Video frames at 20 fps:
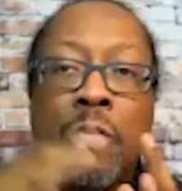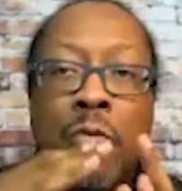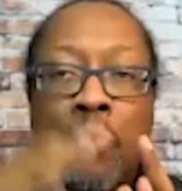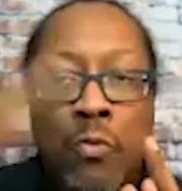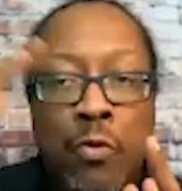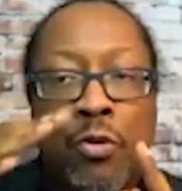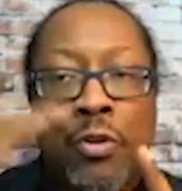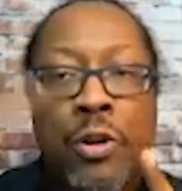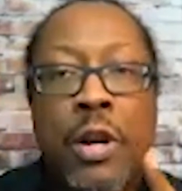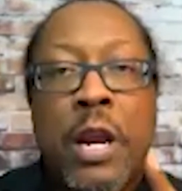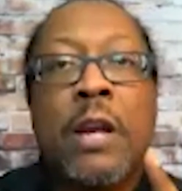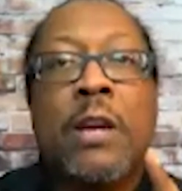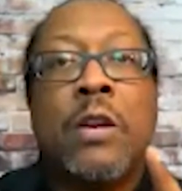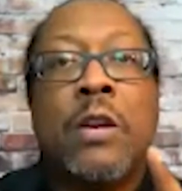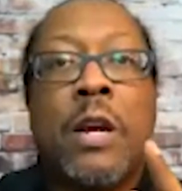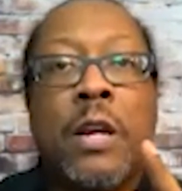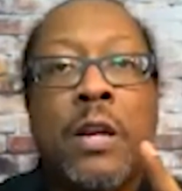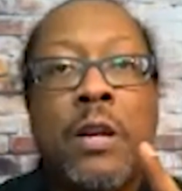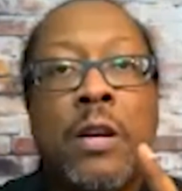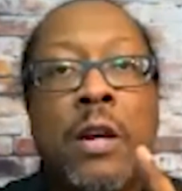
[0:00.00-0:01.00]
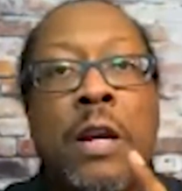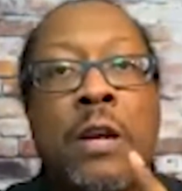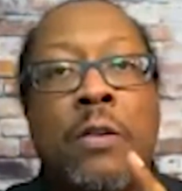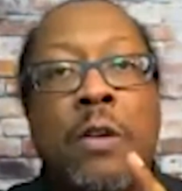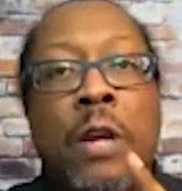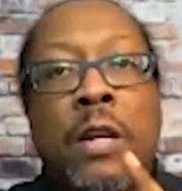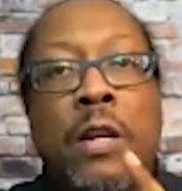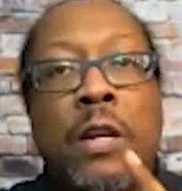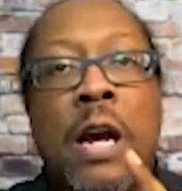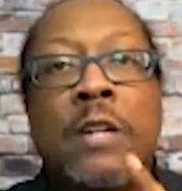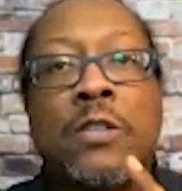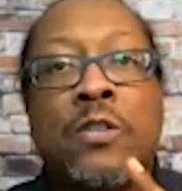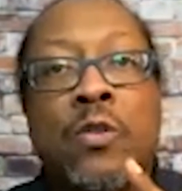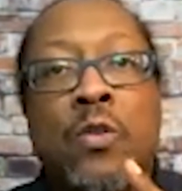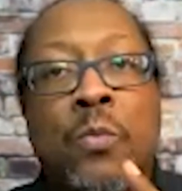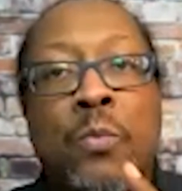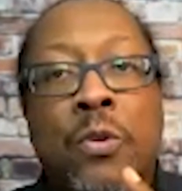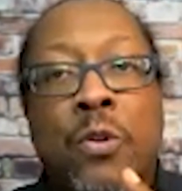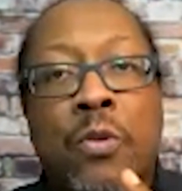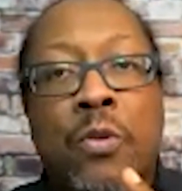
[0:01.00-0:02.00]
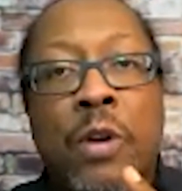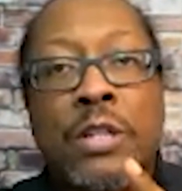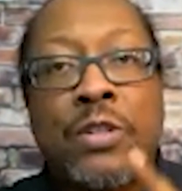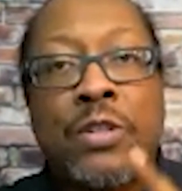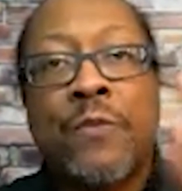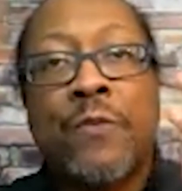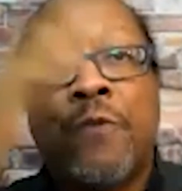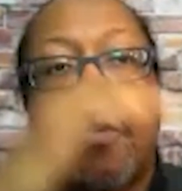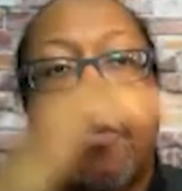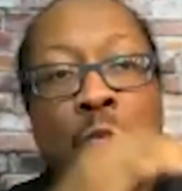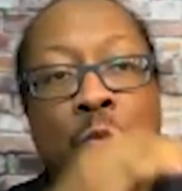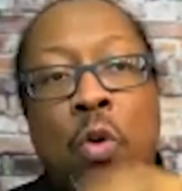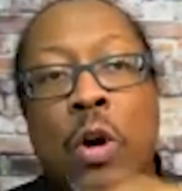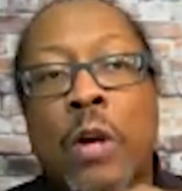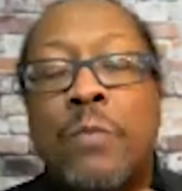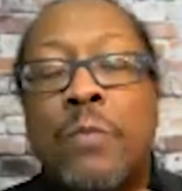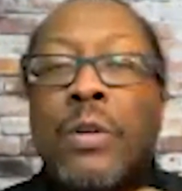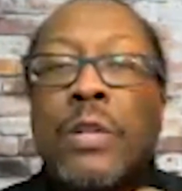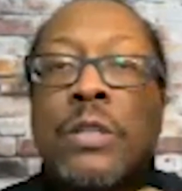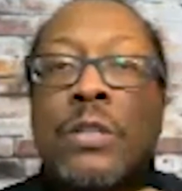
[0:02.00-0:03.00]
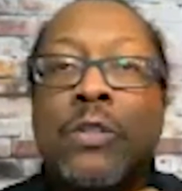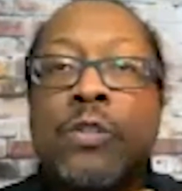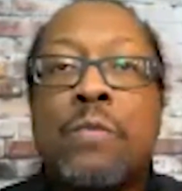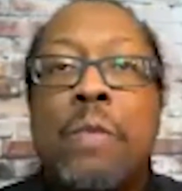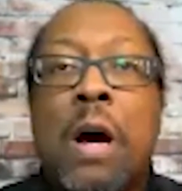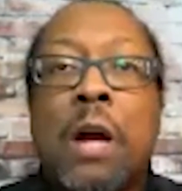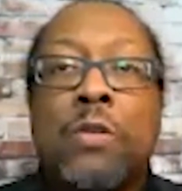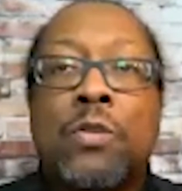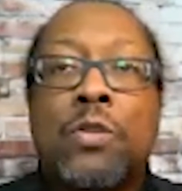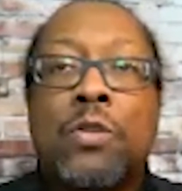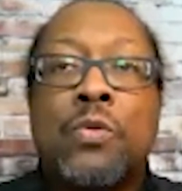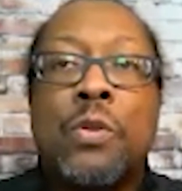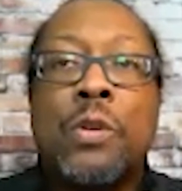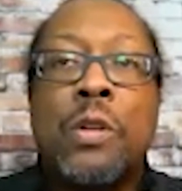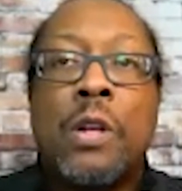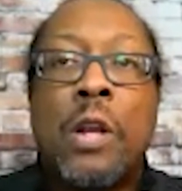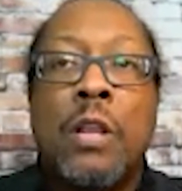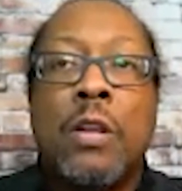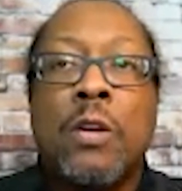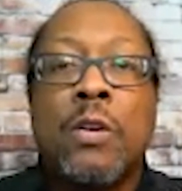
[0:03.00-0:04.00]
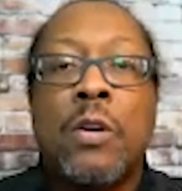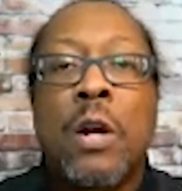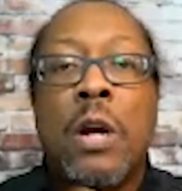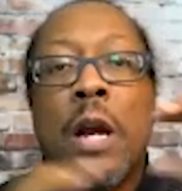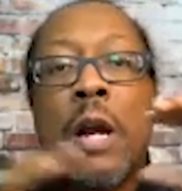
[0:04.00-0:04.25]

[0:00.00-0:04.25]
create a, a, a, logical progression from one business model to another.